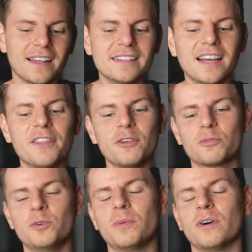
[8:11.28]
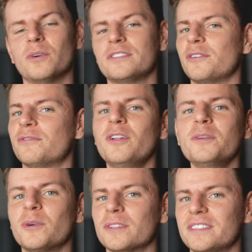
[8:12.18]
The other group was her
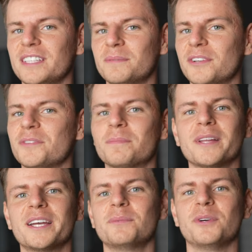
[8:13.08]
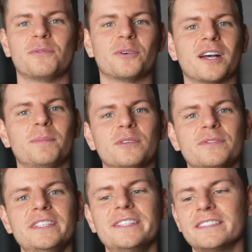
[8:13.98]
volleyball team that she played with for a couple
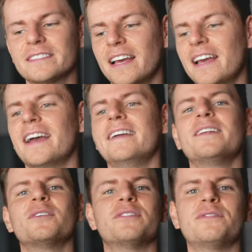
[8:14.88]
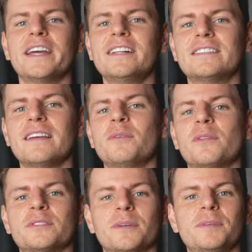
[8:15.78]
of years. And then on the final table,
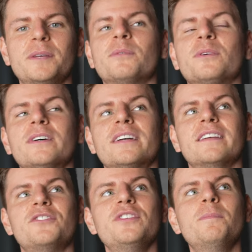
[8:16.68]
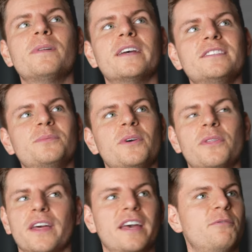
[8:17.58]
there were some people that she plays
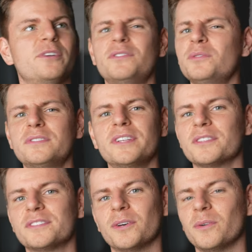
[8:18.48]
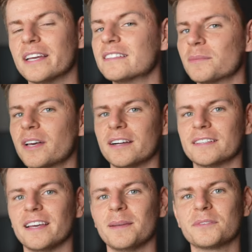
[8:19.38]
with every Tuesday or so, like some
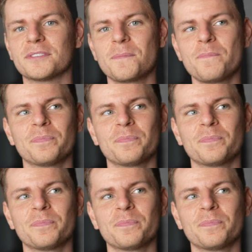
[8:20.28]
card games.